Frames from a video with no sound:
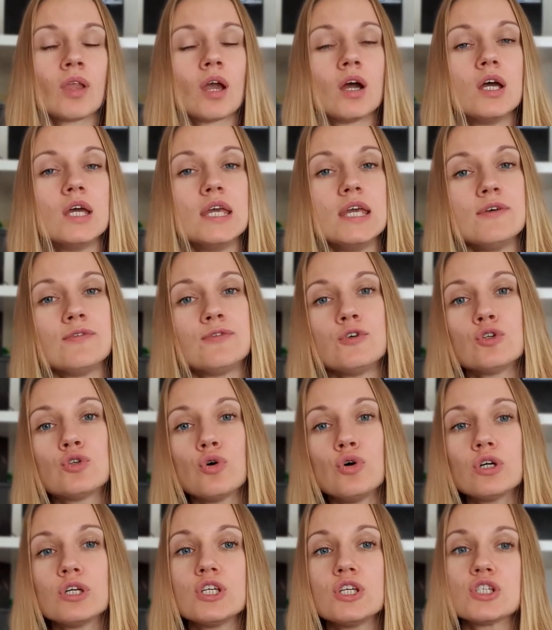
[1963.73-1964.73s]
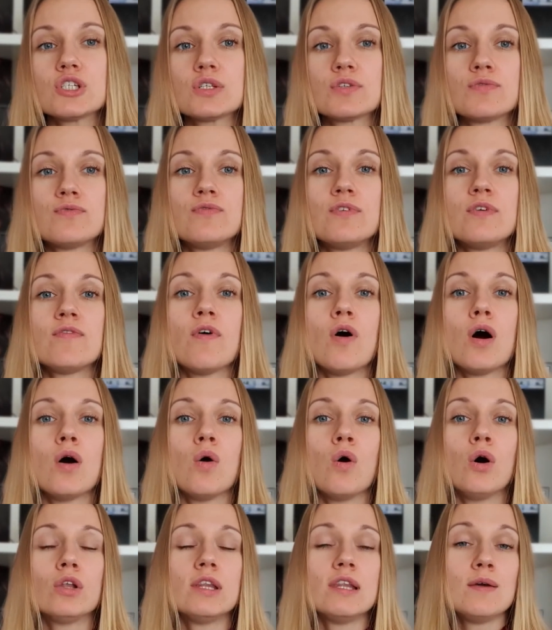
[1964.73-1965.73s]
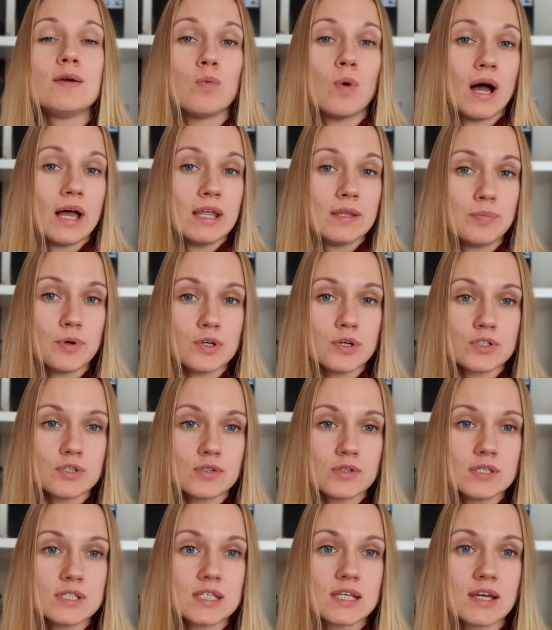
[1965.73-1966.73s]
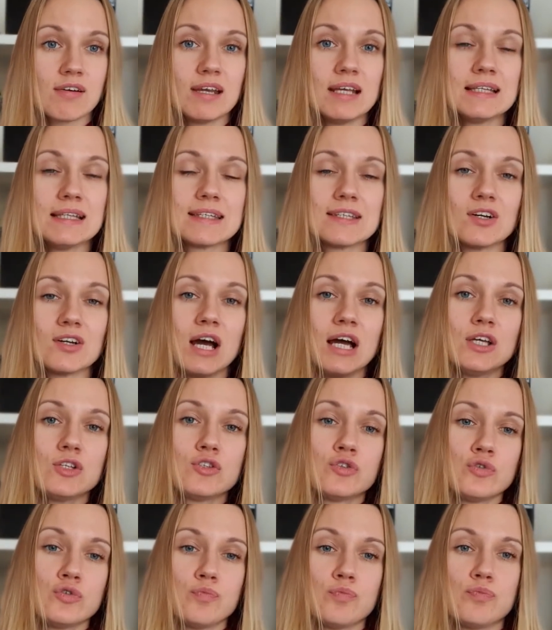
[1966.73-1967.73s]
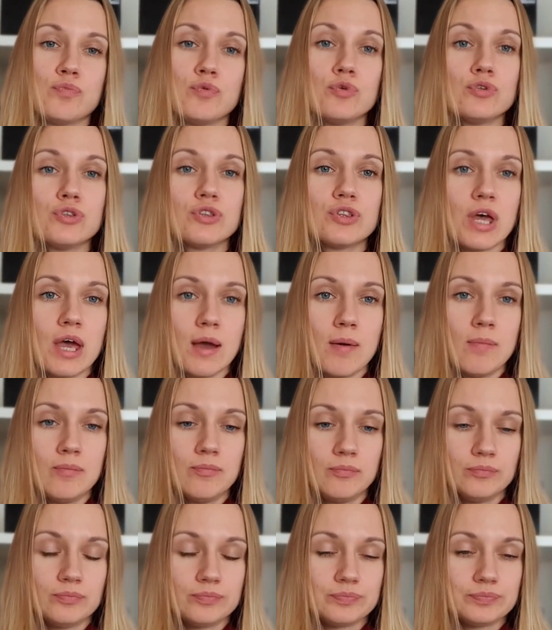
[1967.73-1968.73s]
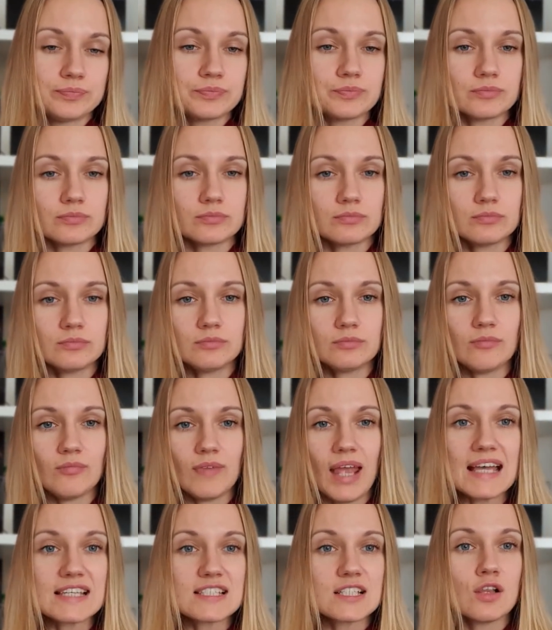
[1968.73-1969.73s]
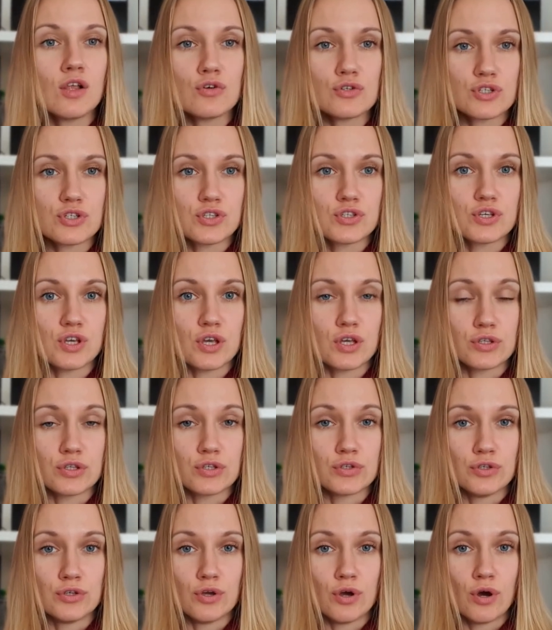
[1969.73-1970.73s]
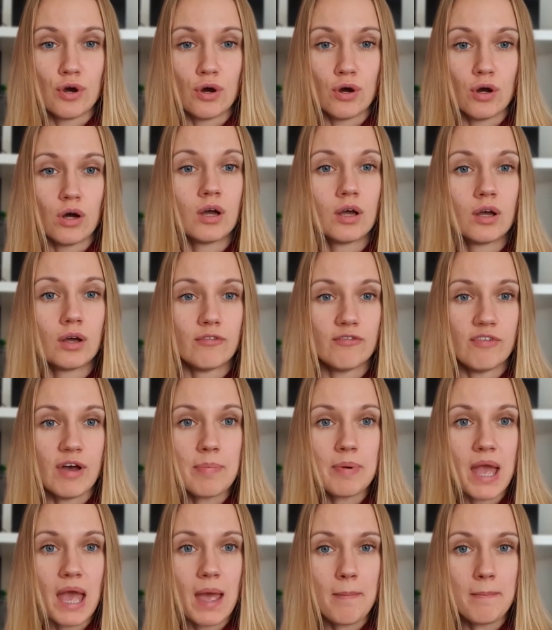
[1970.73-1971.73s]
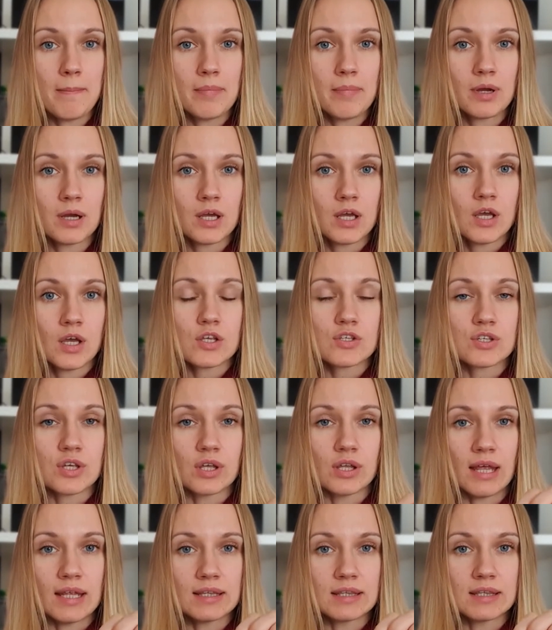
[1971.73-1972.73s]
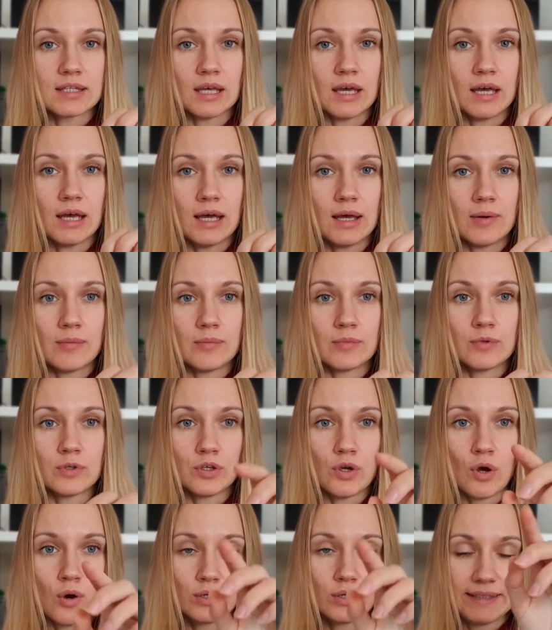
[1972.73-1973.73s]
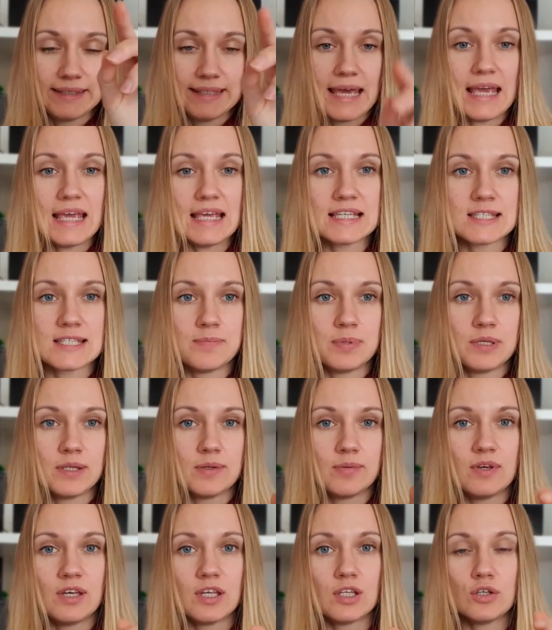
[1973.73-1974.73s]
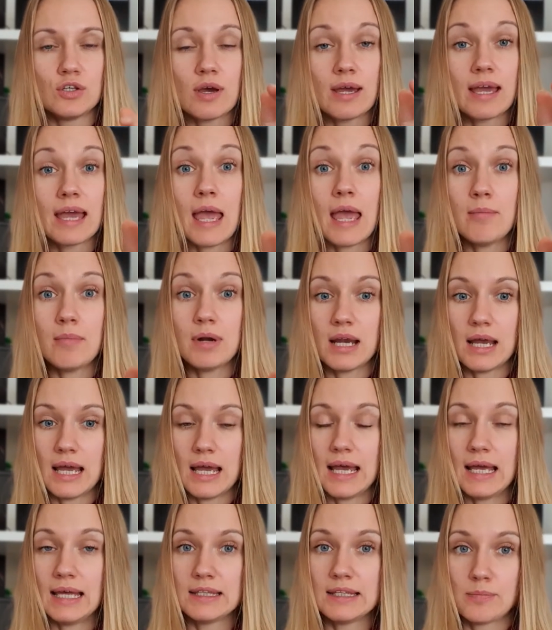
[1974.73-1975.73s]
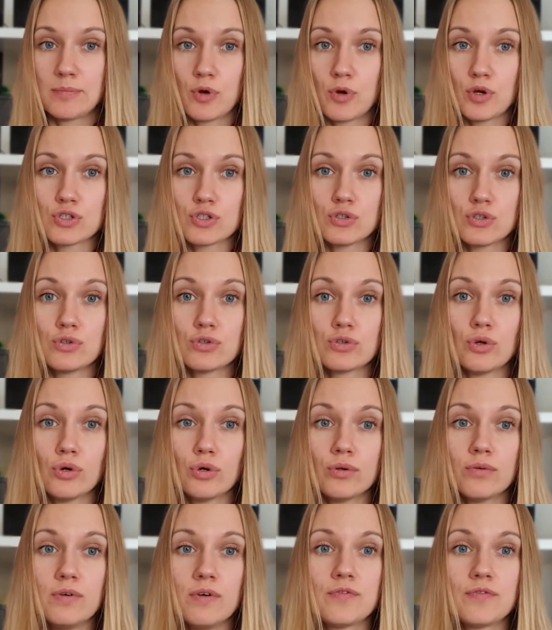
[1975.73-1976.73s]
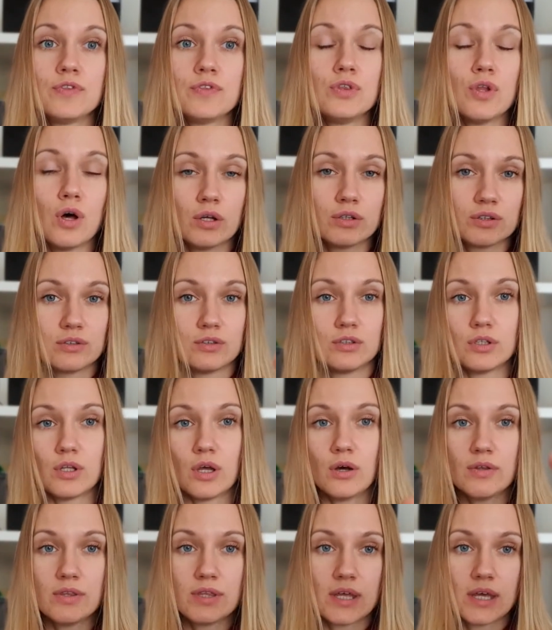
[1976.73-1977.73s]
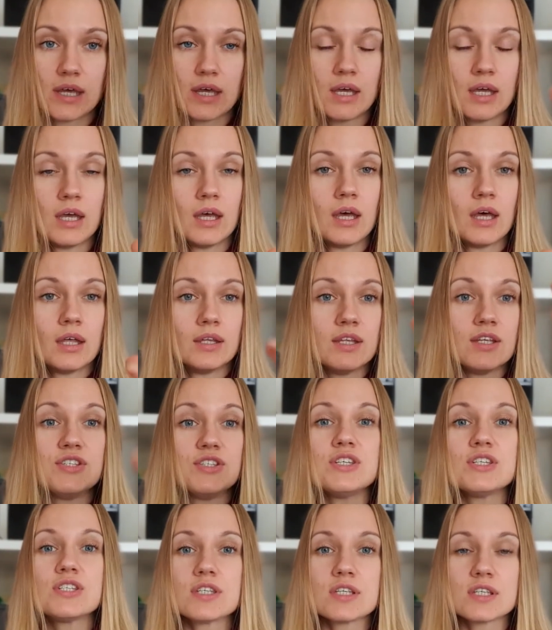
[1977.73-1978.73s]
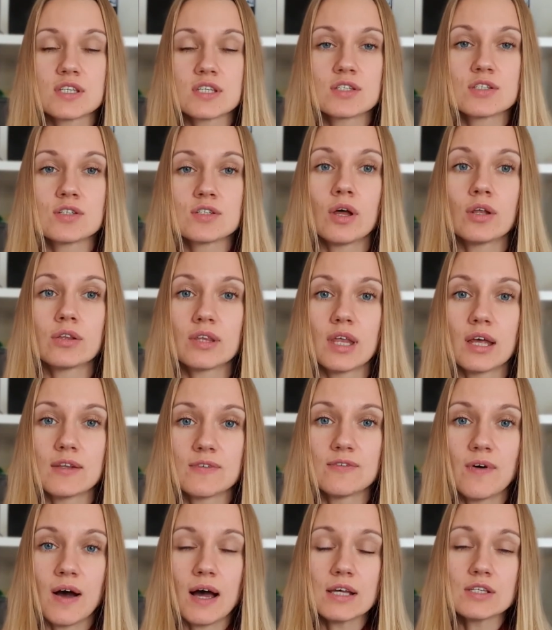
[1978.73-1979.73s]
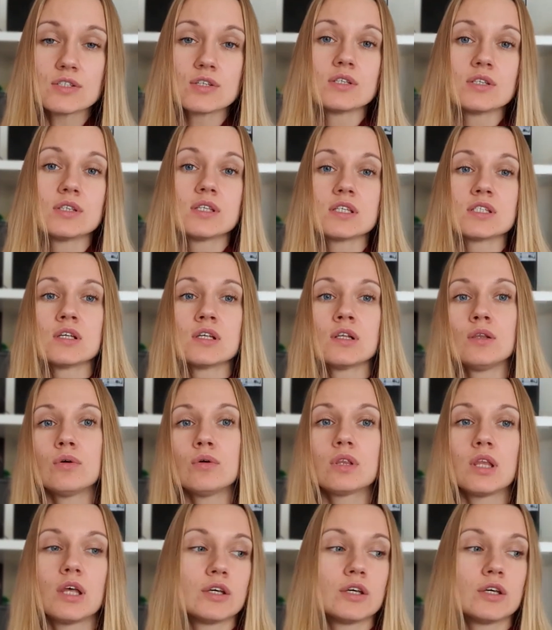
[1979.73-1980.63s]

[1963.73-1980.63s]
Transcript: If you're talking just with only one person on the screen, try to put them as close to your webcam, so that your gaze between your camera and the person you're talking with, not, the distance is not that fast, so it doesn't look like